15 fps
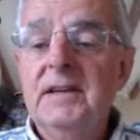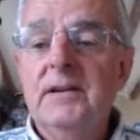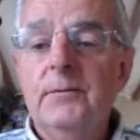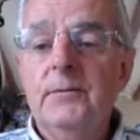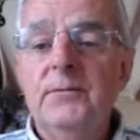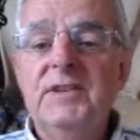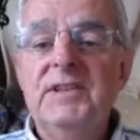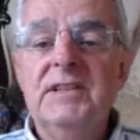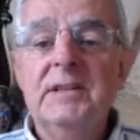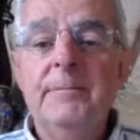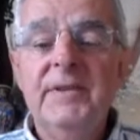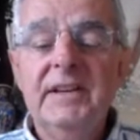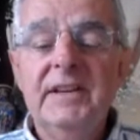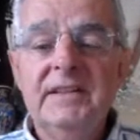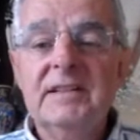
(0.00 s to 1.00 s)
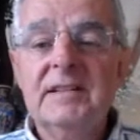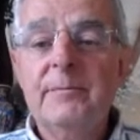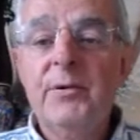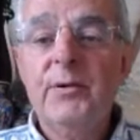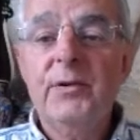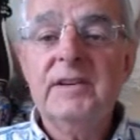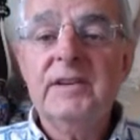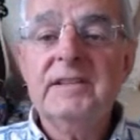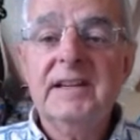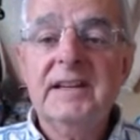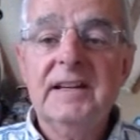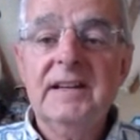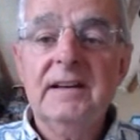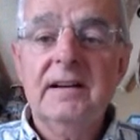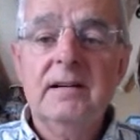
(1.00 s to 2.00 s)
which is a bit
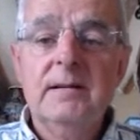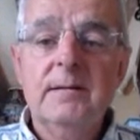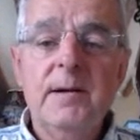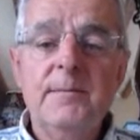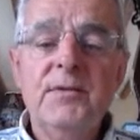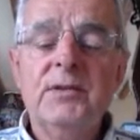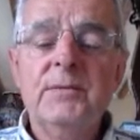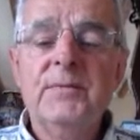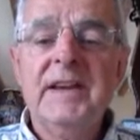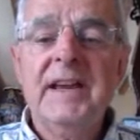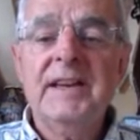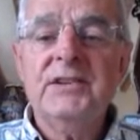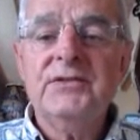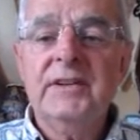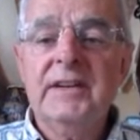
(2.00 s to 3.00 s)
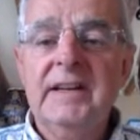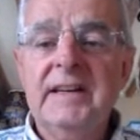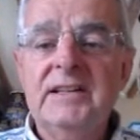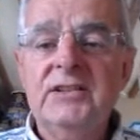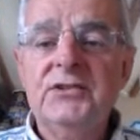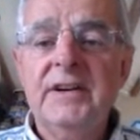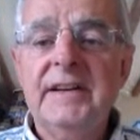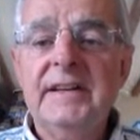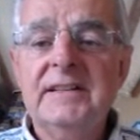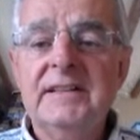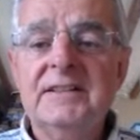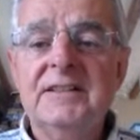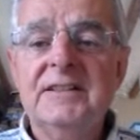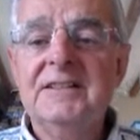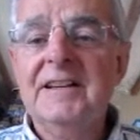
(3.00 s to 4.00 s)
disappointing. I'm not going to be entering any trades
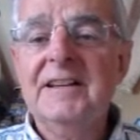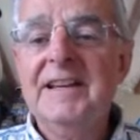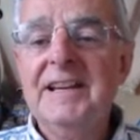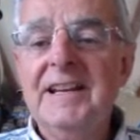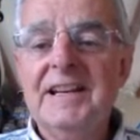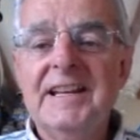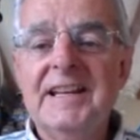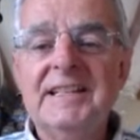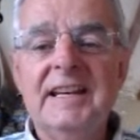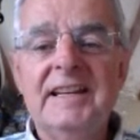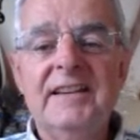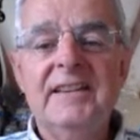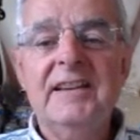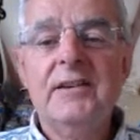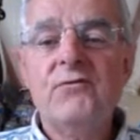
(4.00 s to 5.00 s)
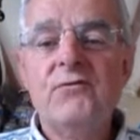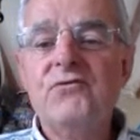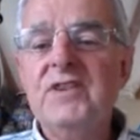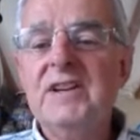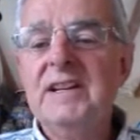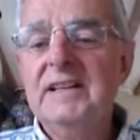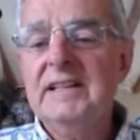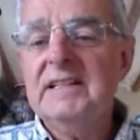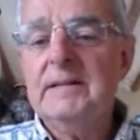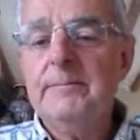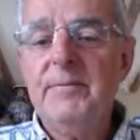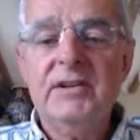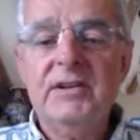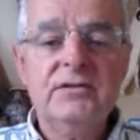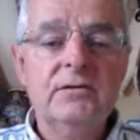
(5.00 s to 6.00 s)
today unless anything really
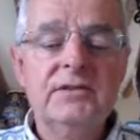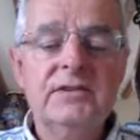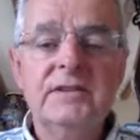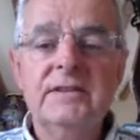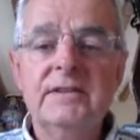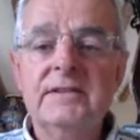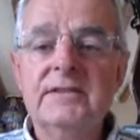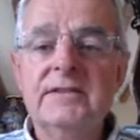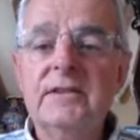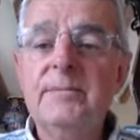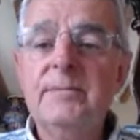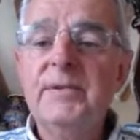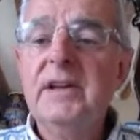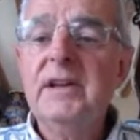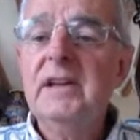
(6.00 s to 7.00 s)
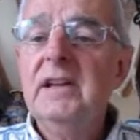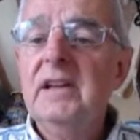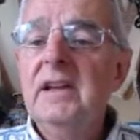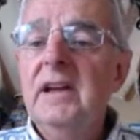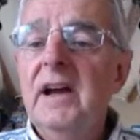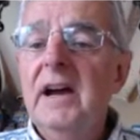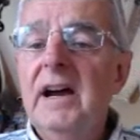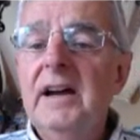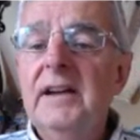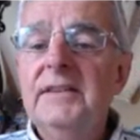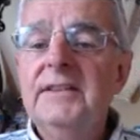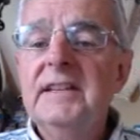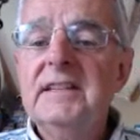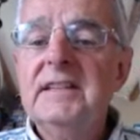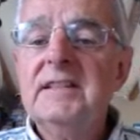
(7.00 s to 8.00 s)
special turns up.
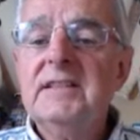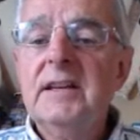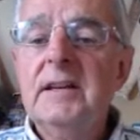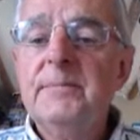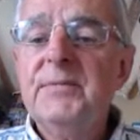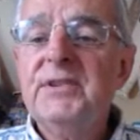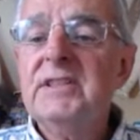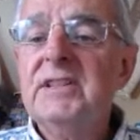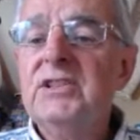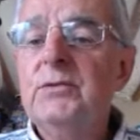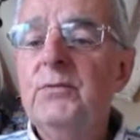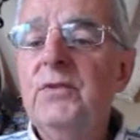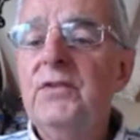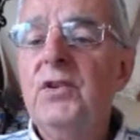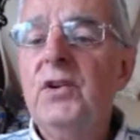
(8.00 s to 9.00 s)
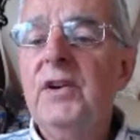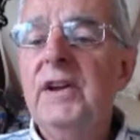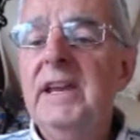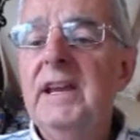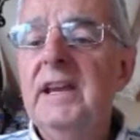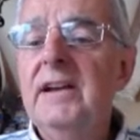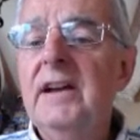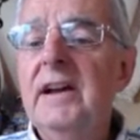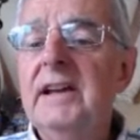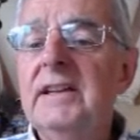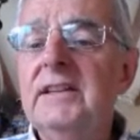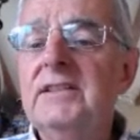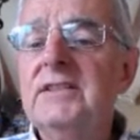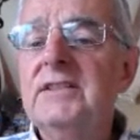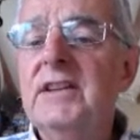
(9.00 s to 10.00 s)
This position we've got here at
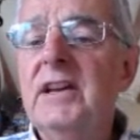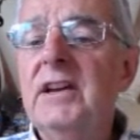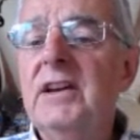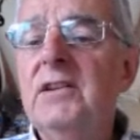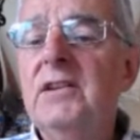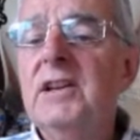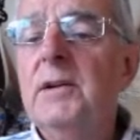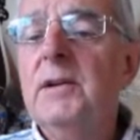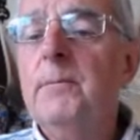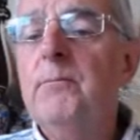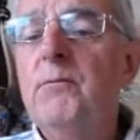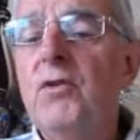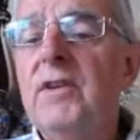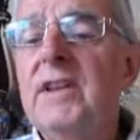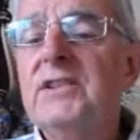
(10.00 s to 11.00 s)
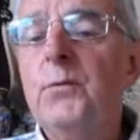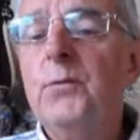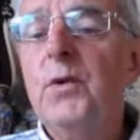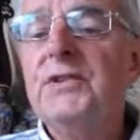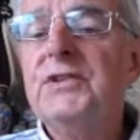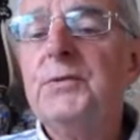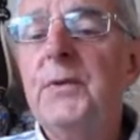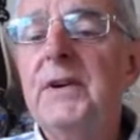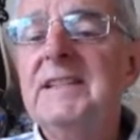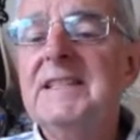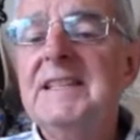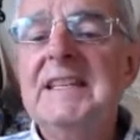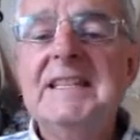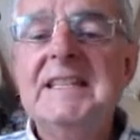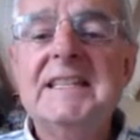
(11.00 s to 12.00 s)
more or less
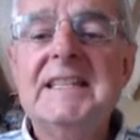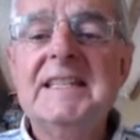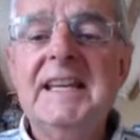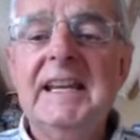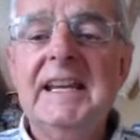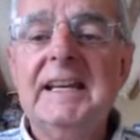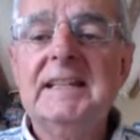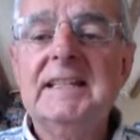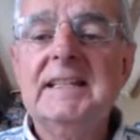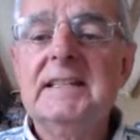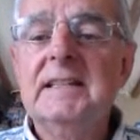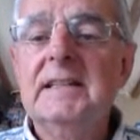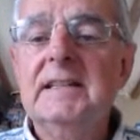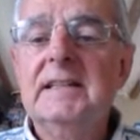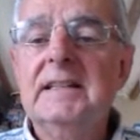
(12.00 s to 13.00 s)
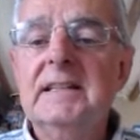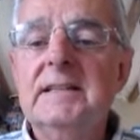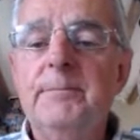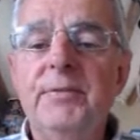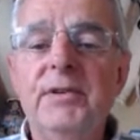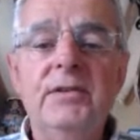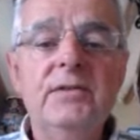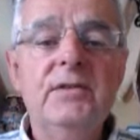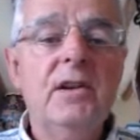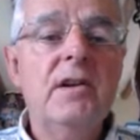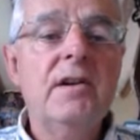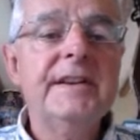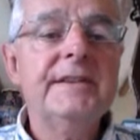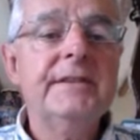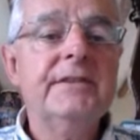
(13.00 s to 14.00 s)
126, this blue
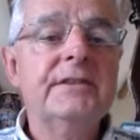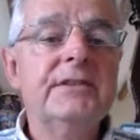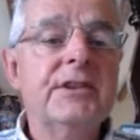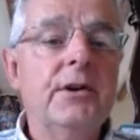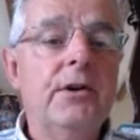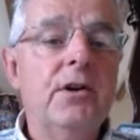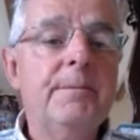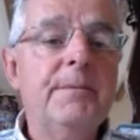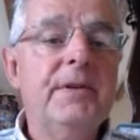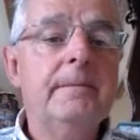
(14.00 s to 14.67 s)
line at the top.